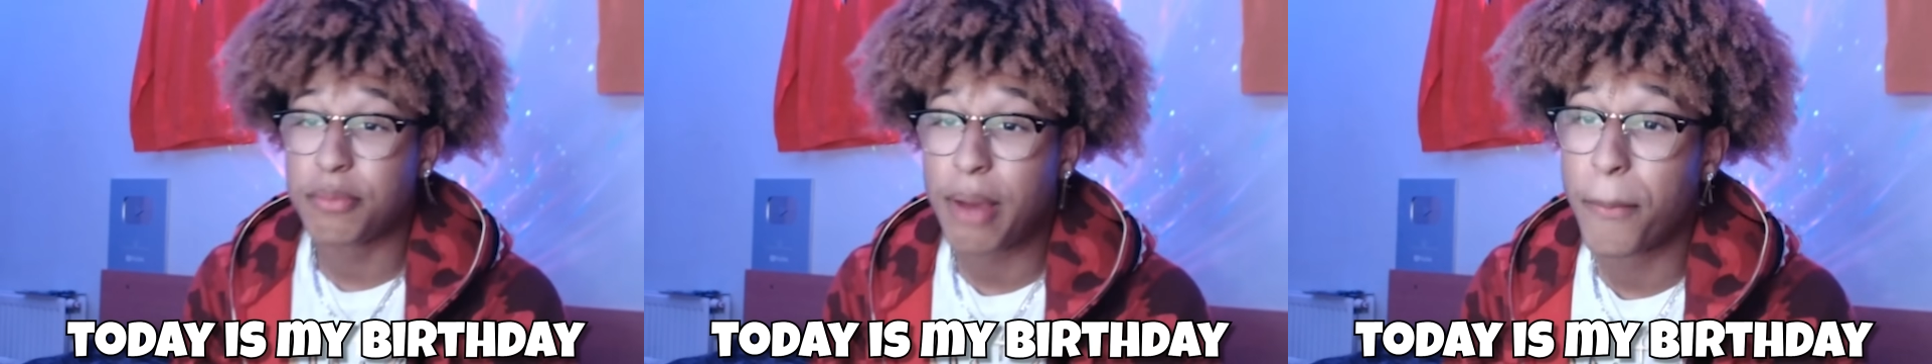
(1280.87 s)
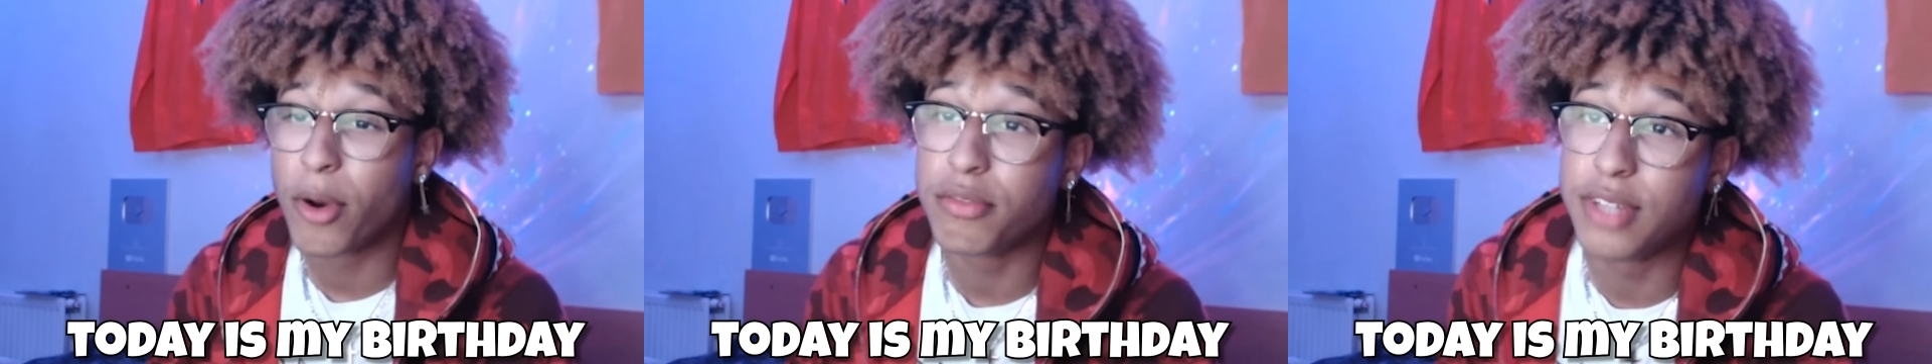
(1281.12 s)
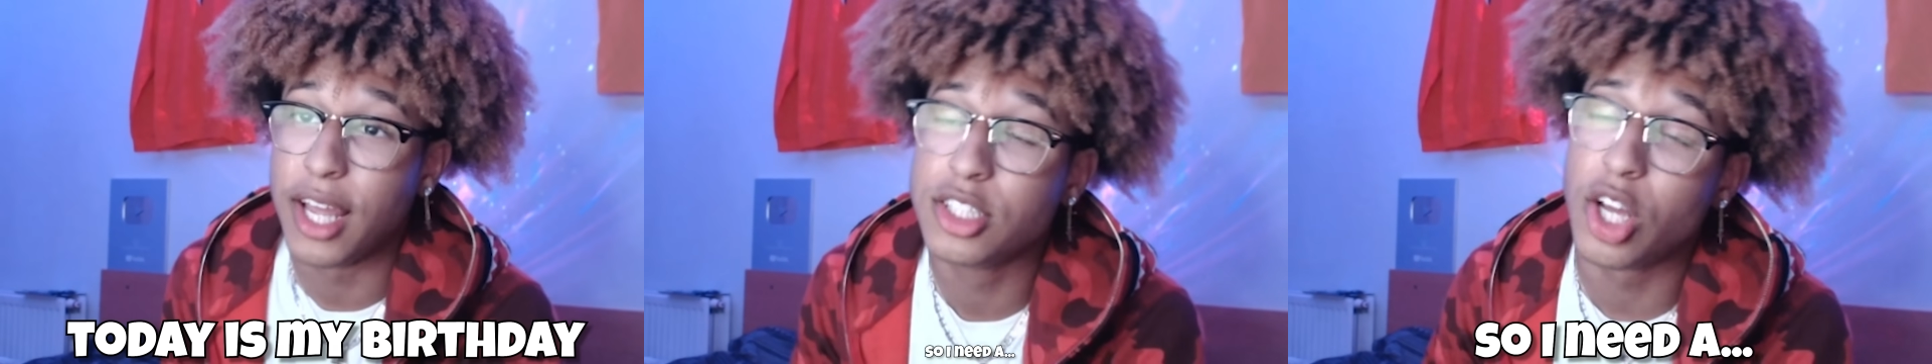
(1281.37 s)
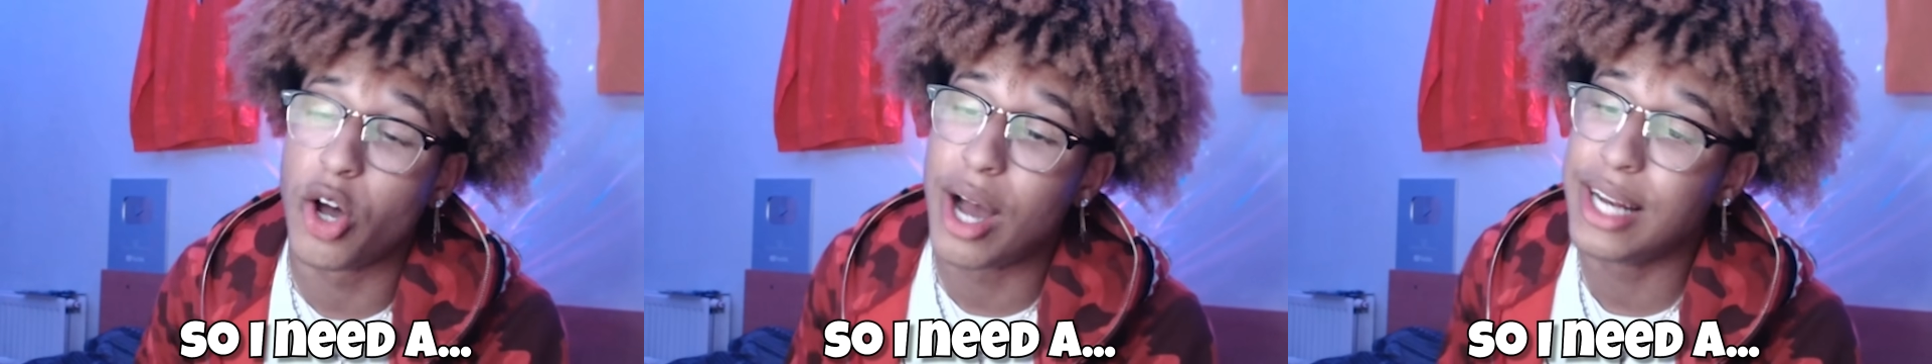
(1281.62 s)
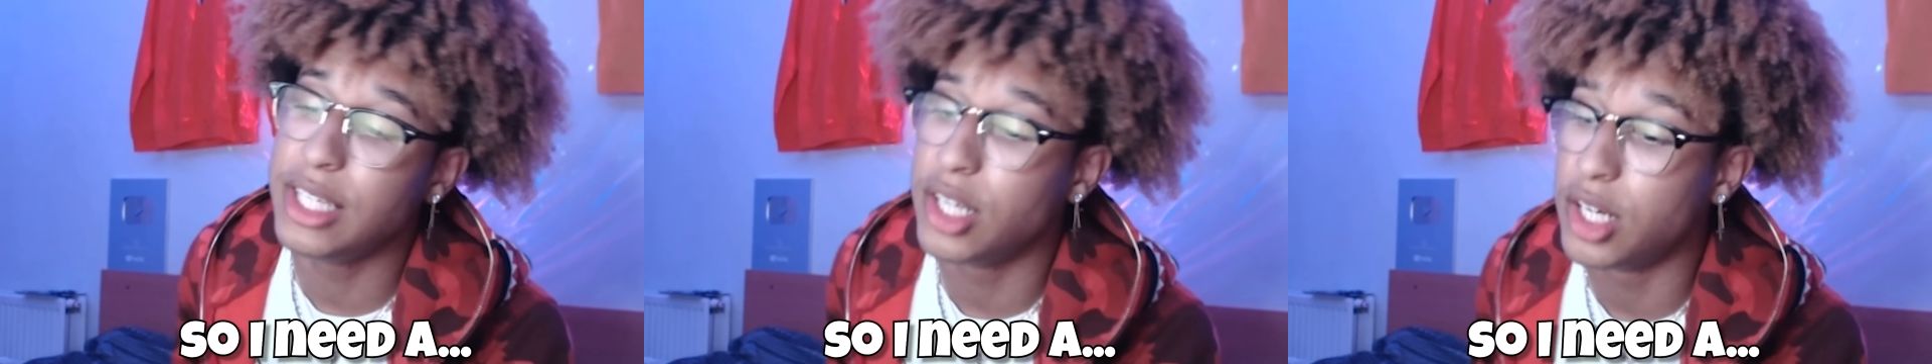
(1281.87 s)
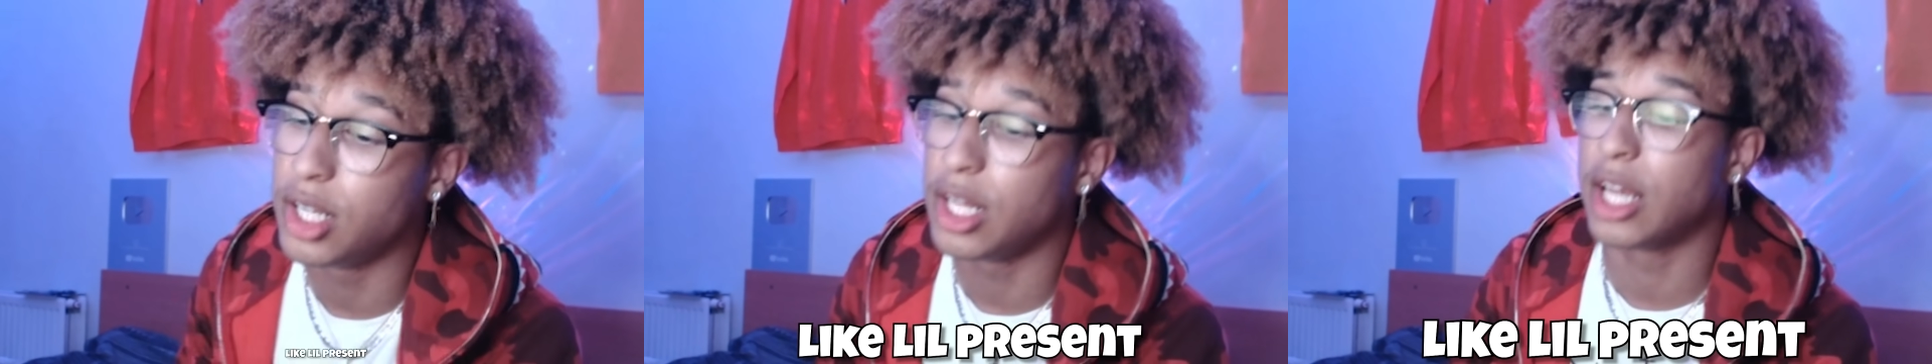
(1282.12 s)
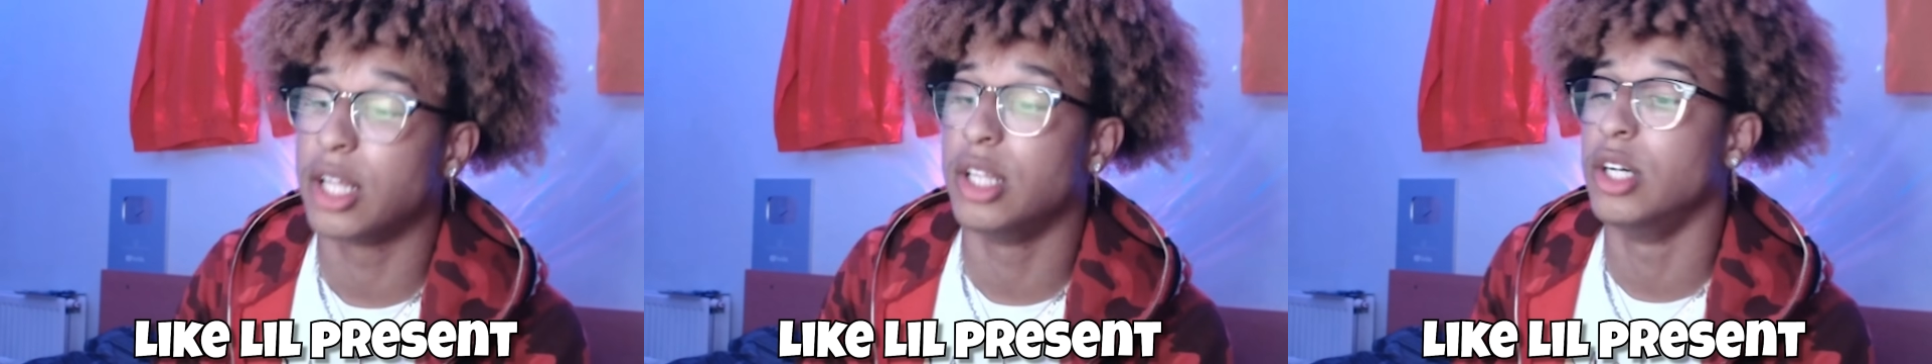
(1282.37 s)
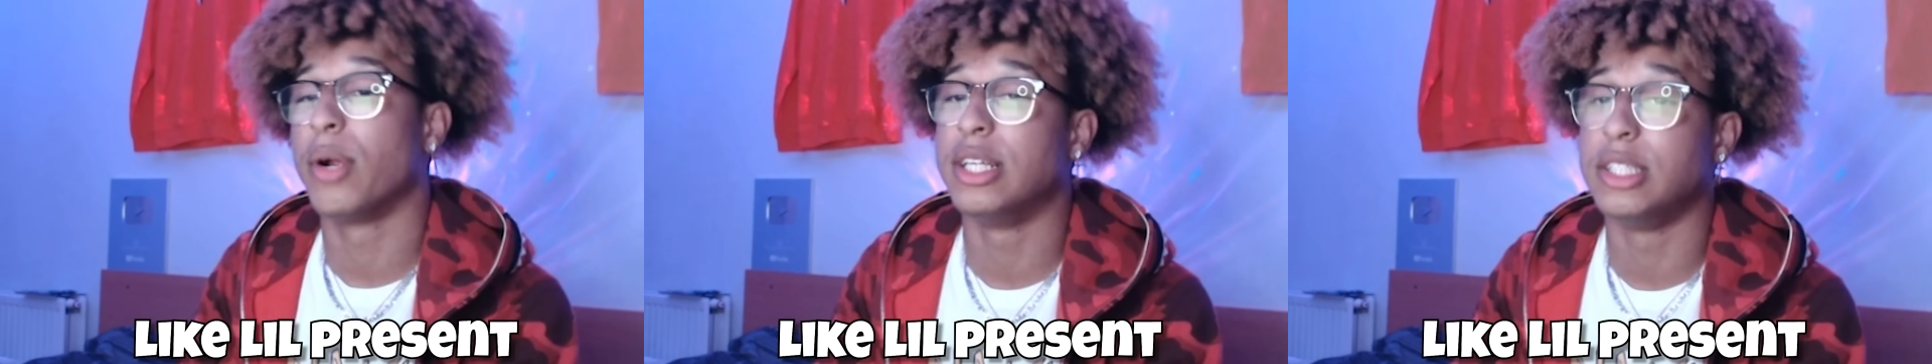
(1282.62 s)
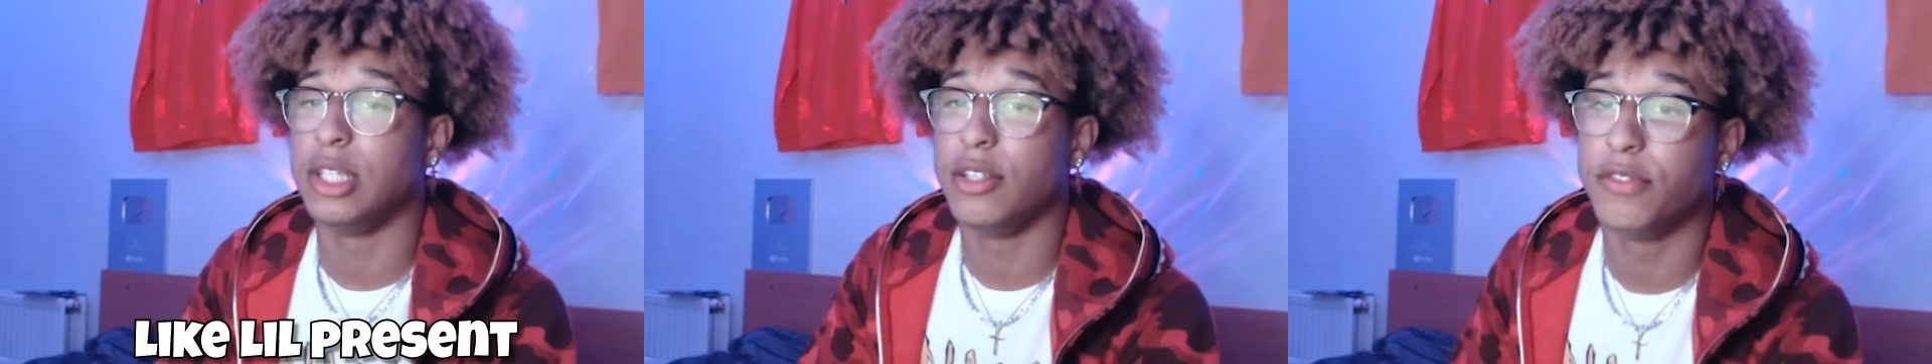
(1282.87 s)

my birthday, so I need a like a little present,